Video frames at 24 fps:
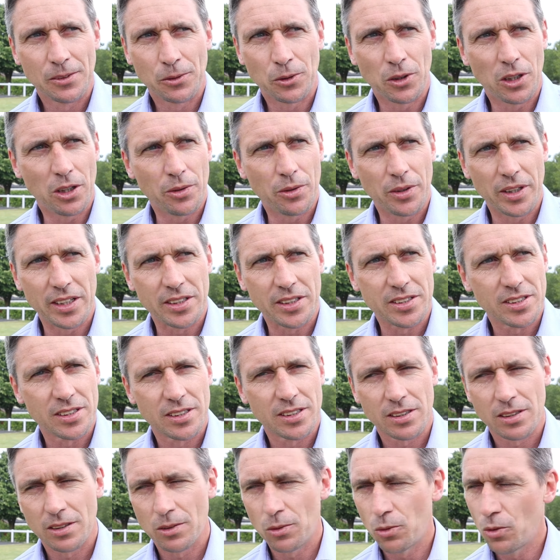What a race.
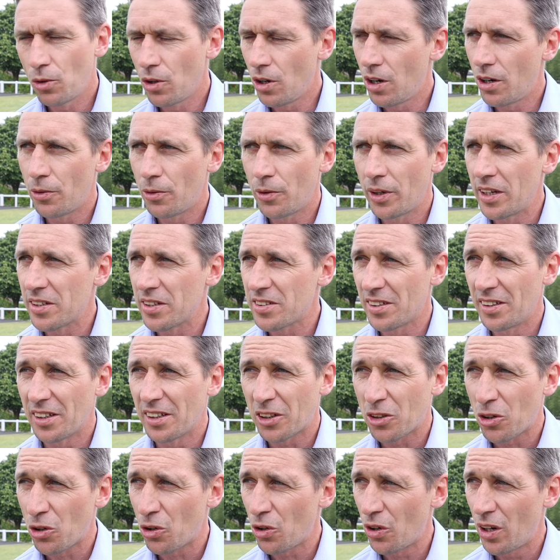What a race, and
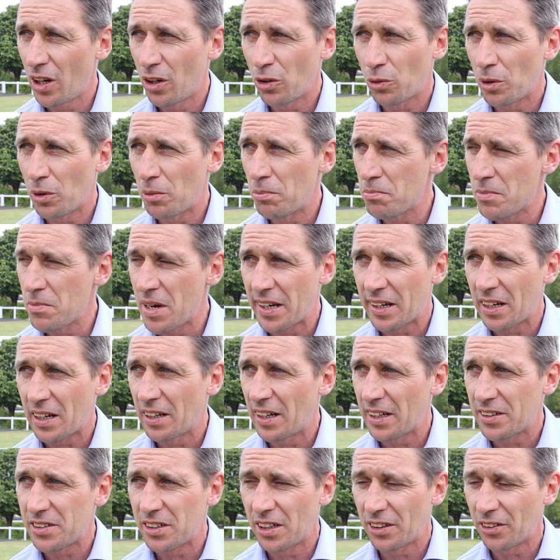the crowd went mental
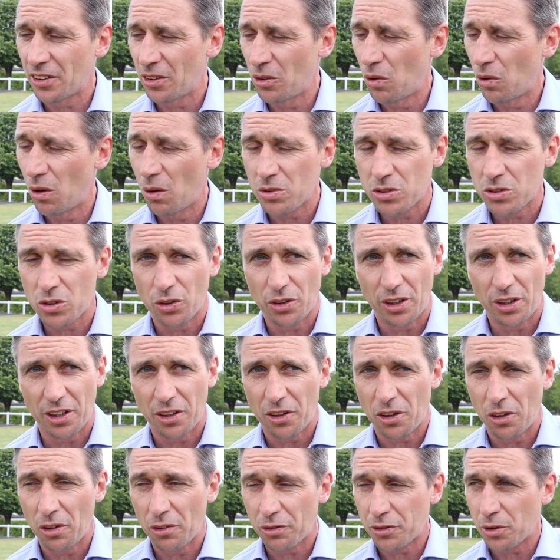that day. I don't know what was going on.
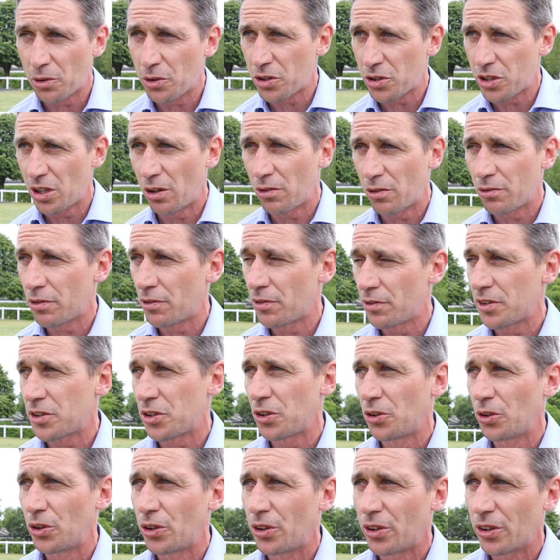I don't know if they were shouting for
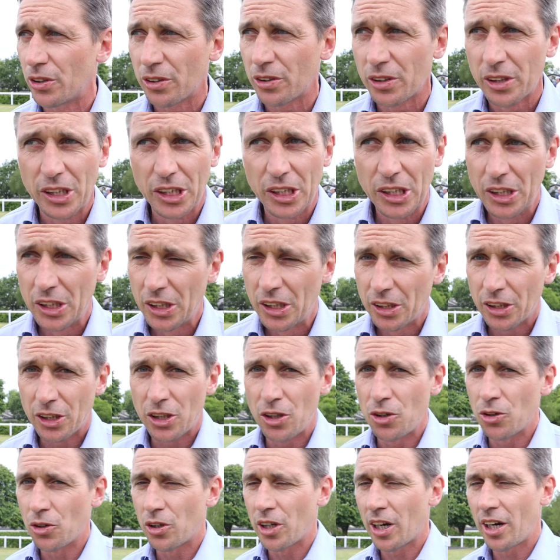Vitor or
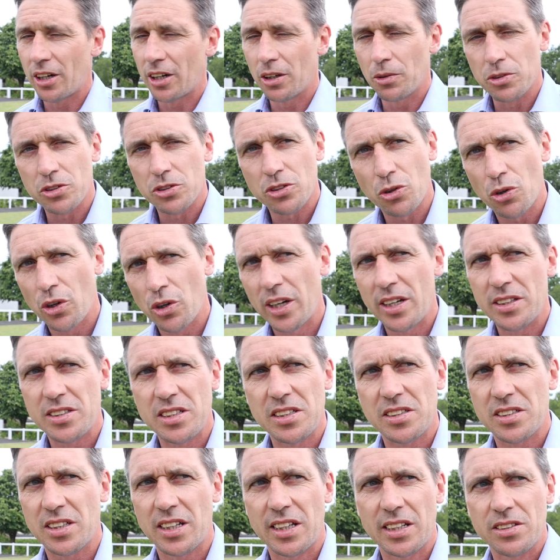Q Card. It was
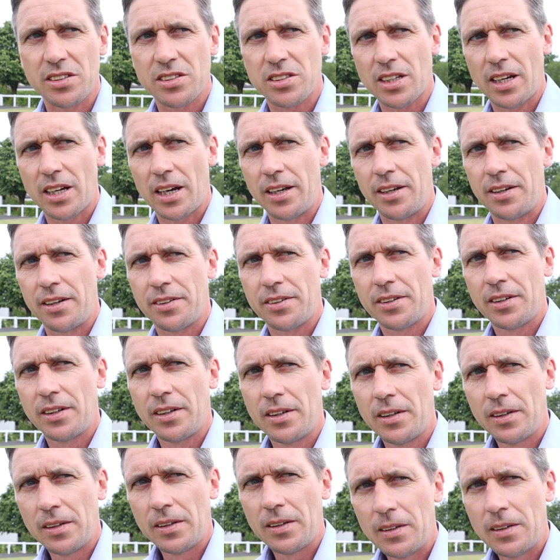crazy scenes. And
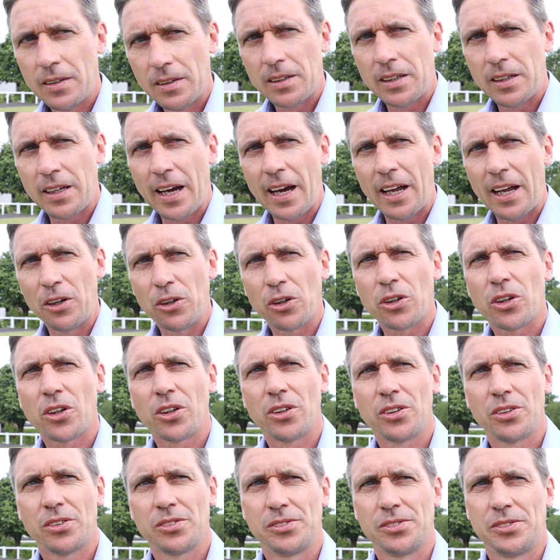yeah,
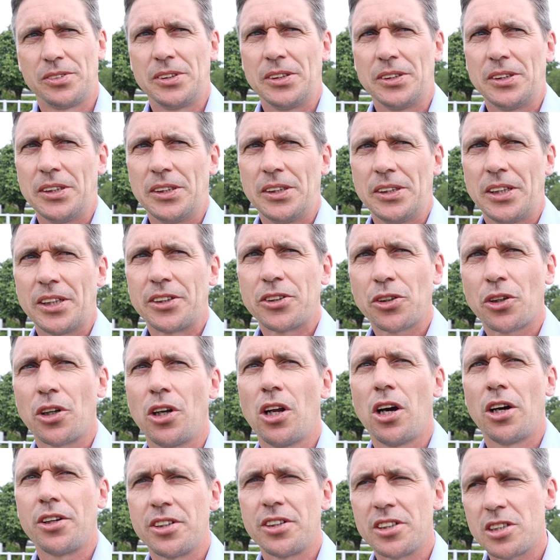look, I took a
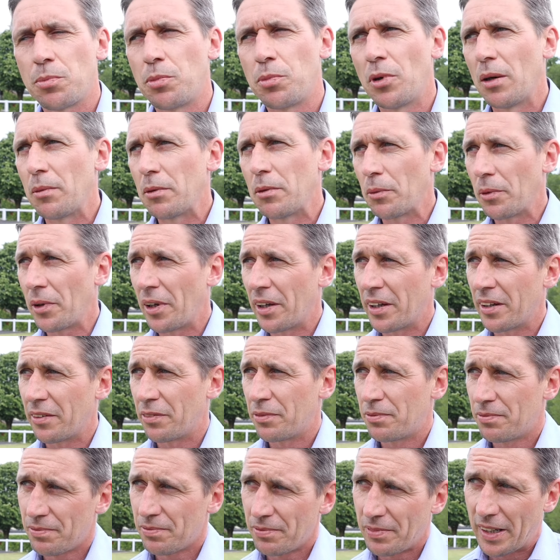lot of disappointment when I
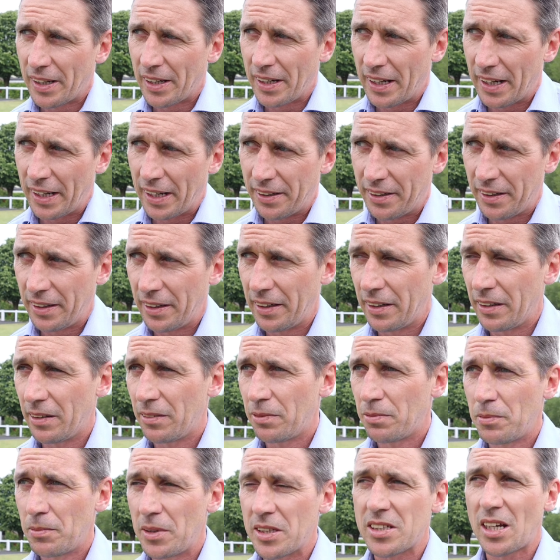had
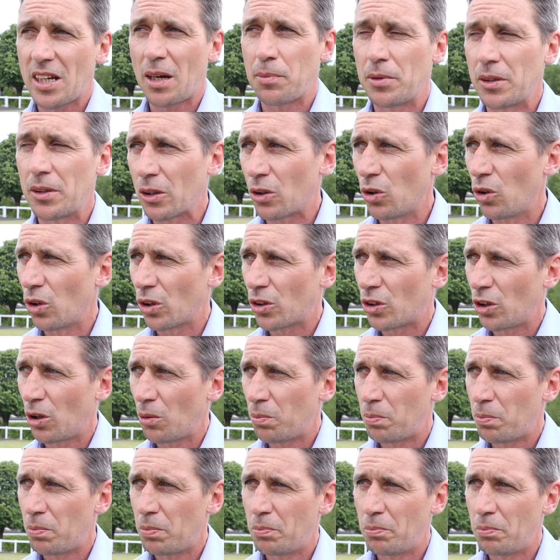the mishap in the Gold
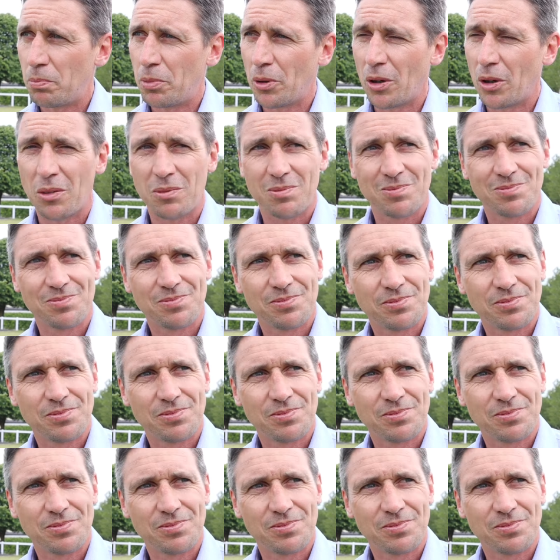Cup, but